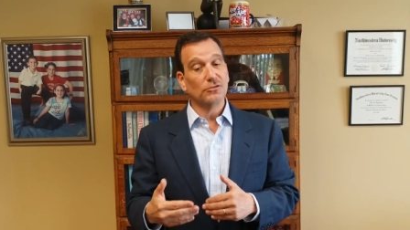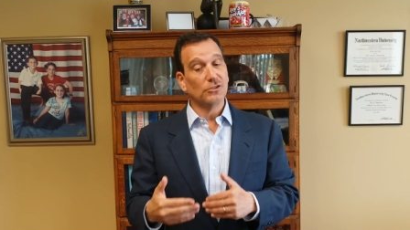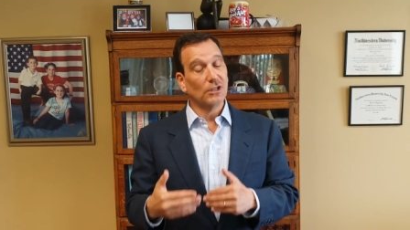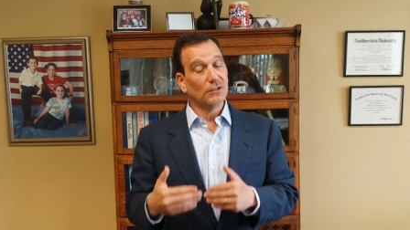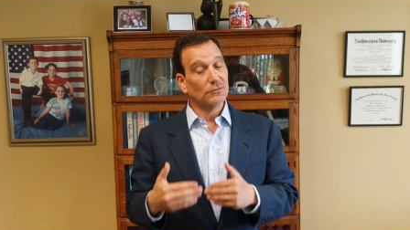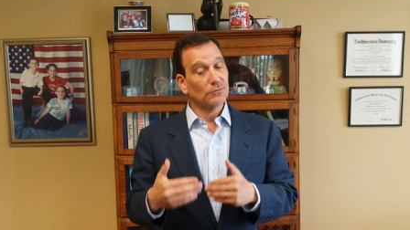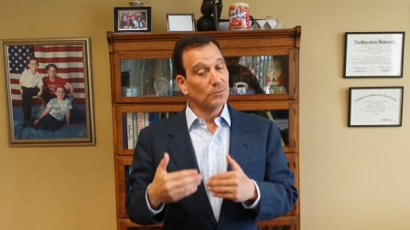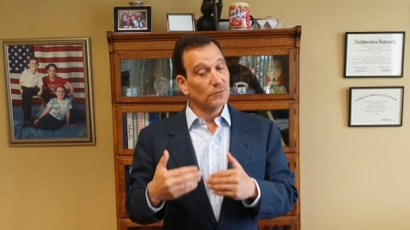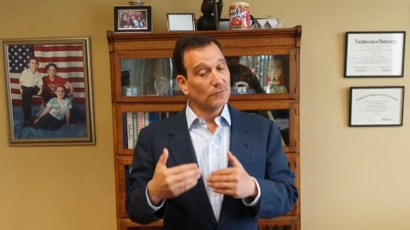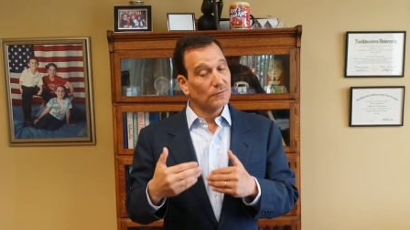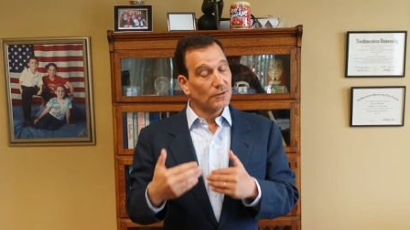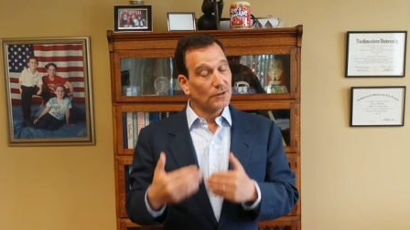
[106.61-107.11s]
So you have
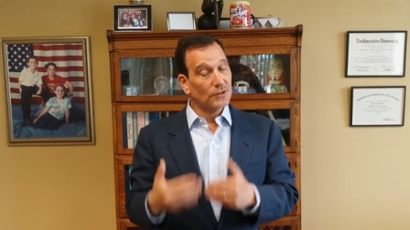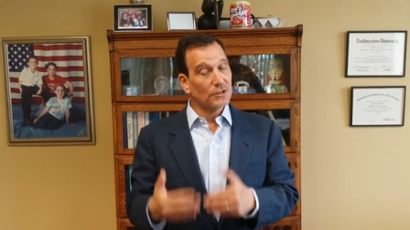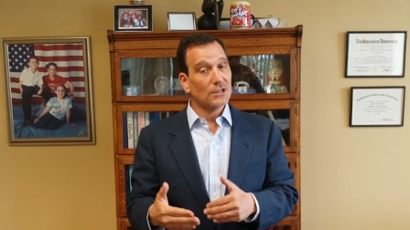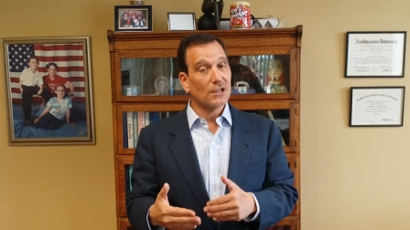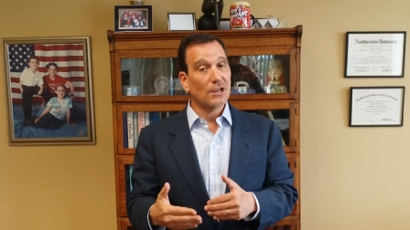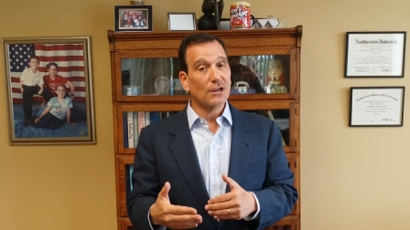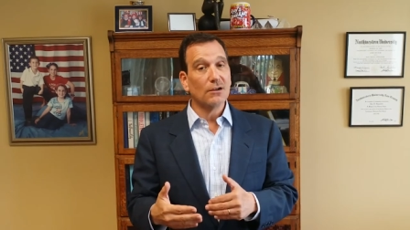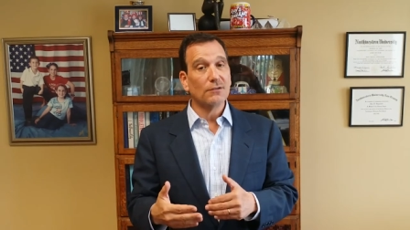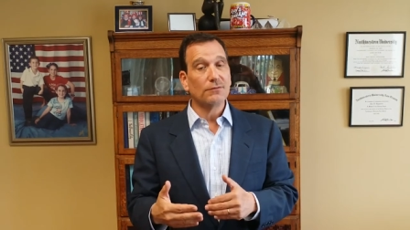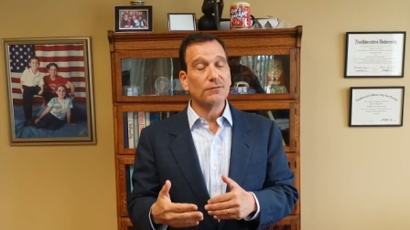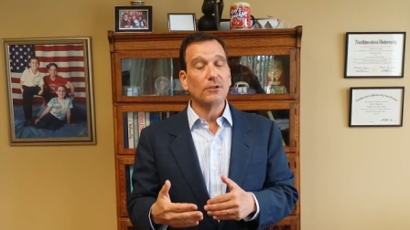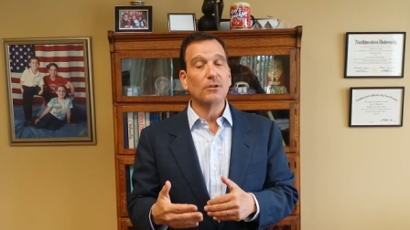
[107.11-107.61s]
to be very
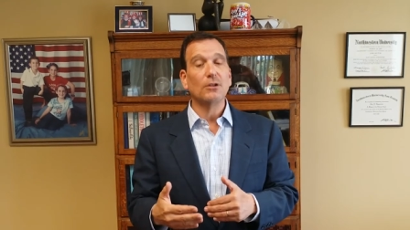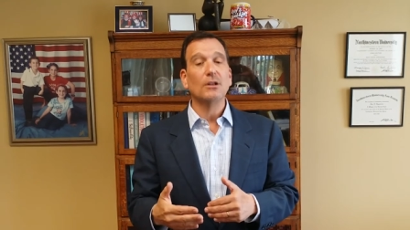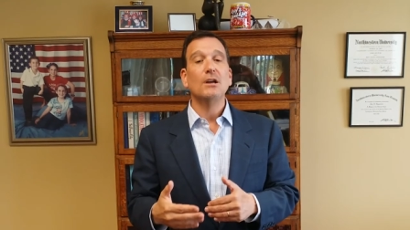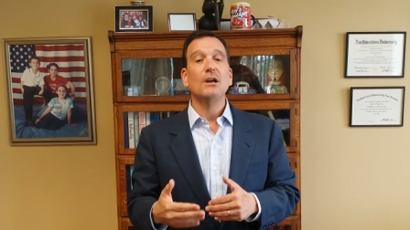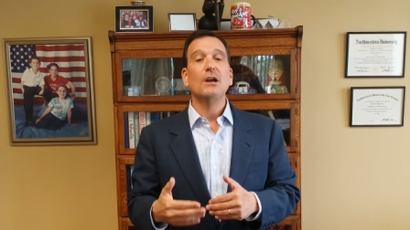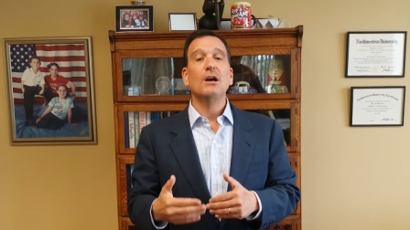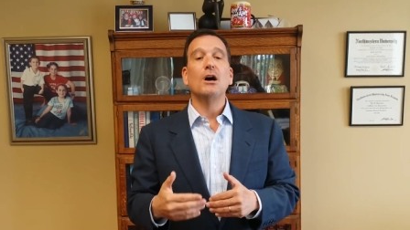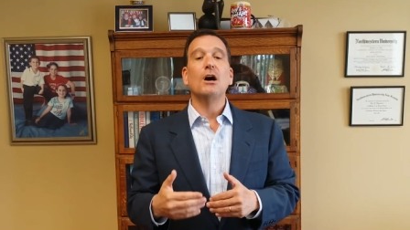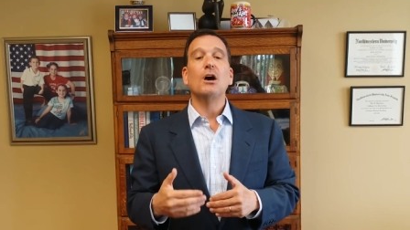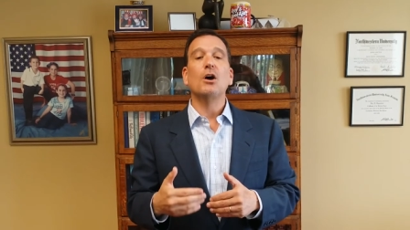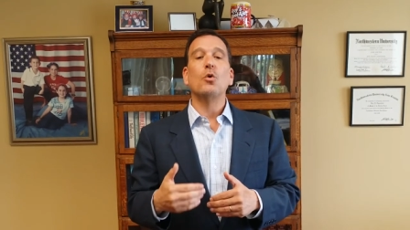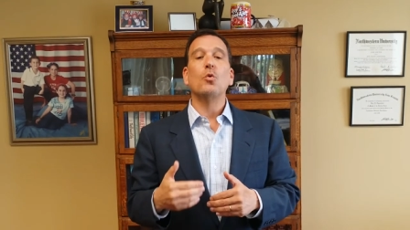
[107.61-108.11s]
careful
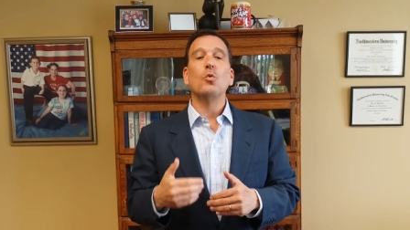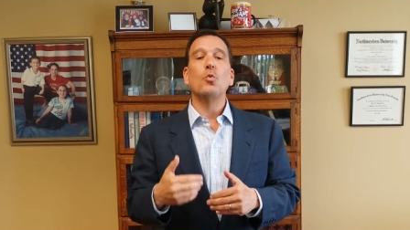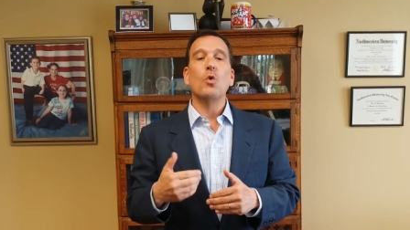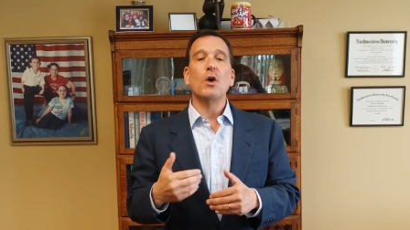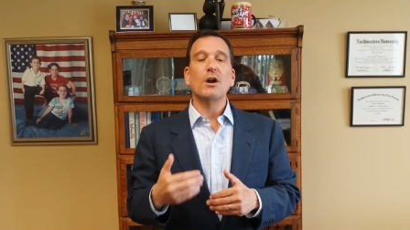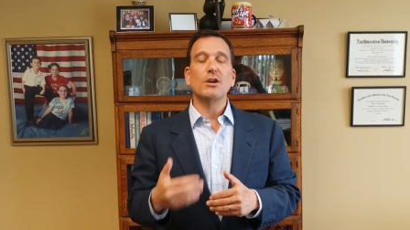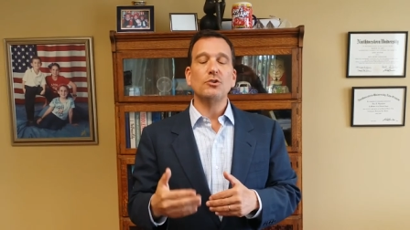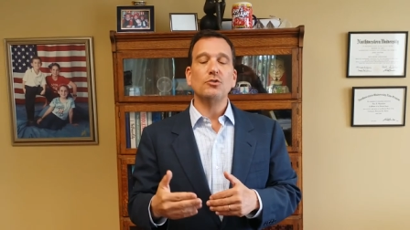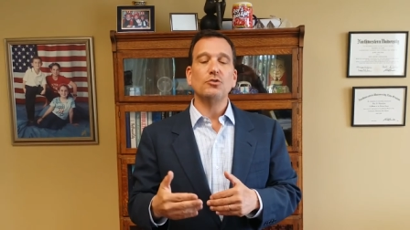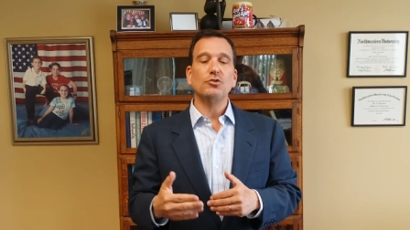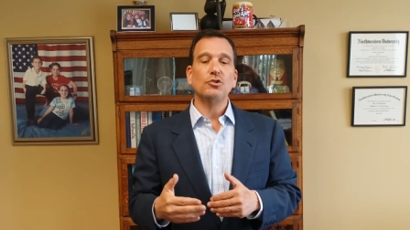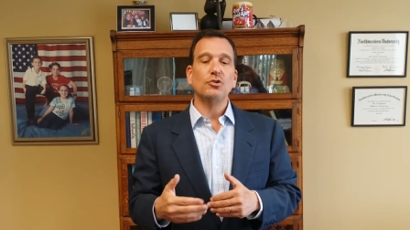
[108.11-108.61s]

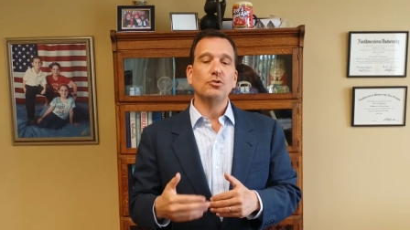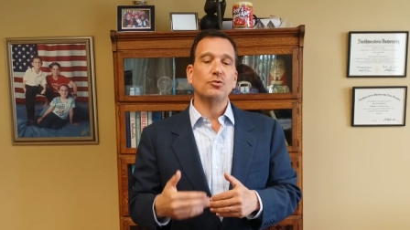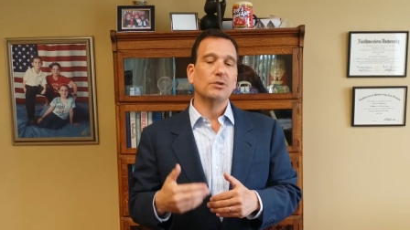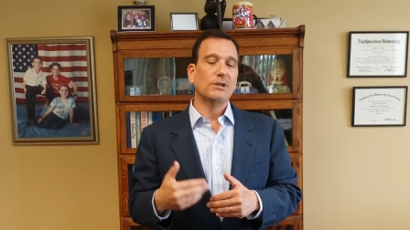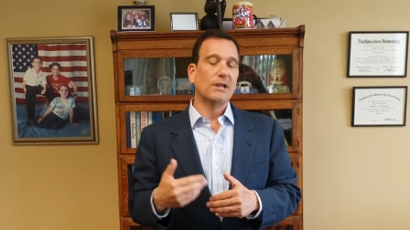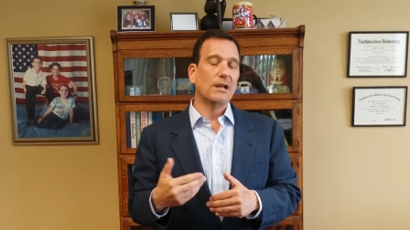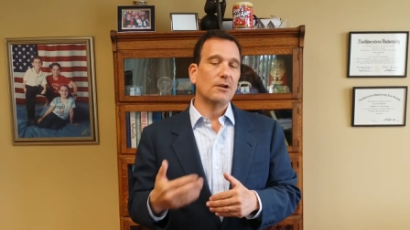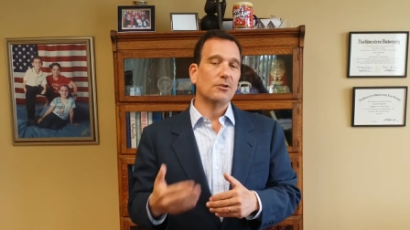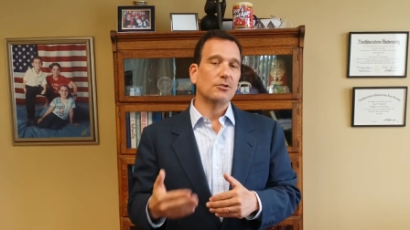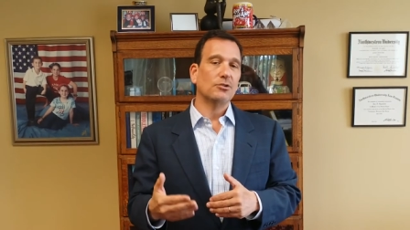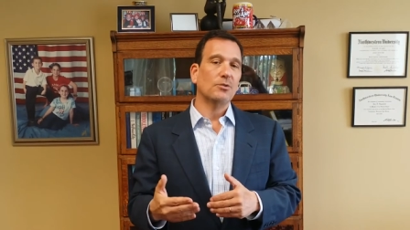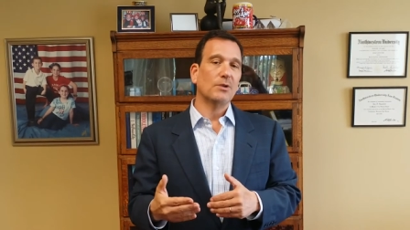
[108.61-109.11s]
what you do and
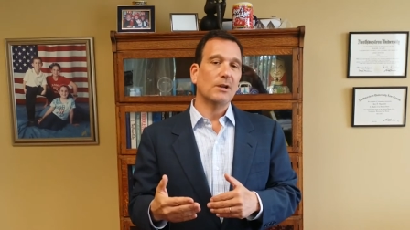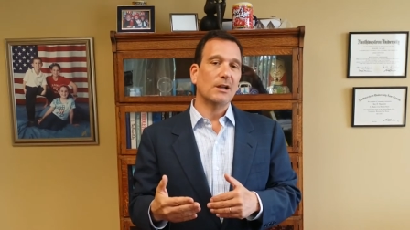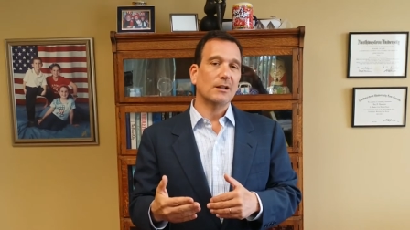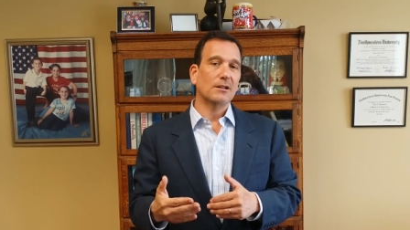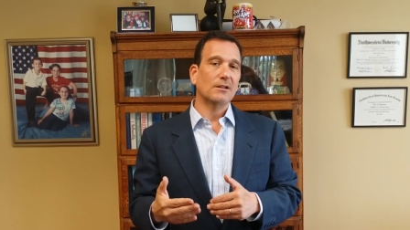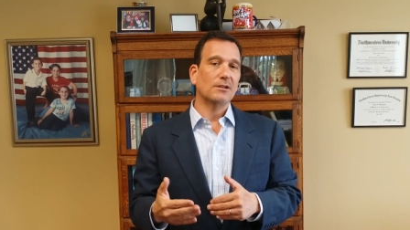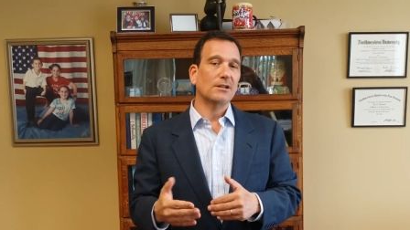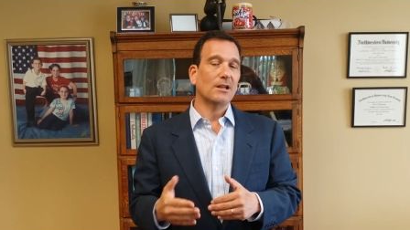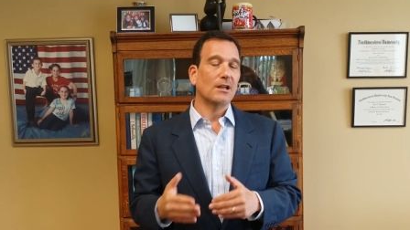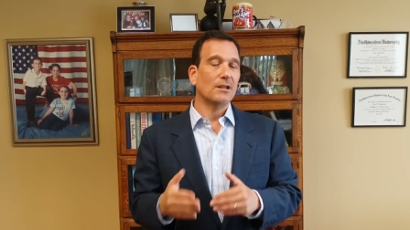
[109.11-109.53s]
how you handle it.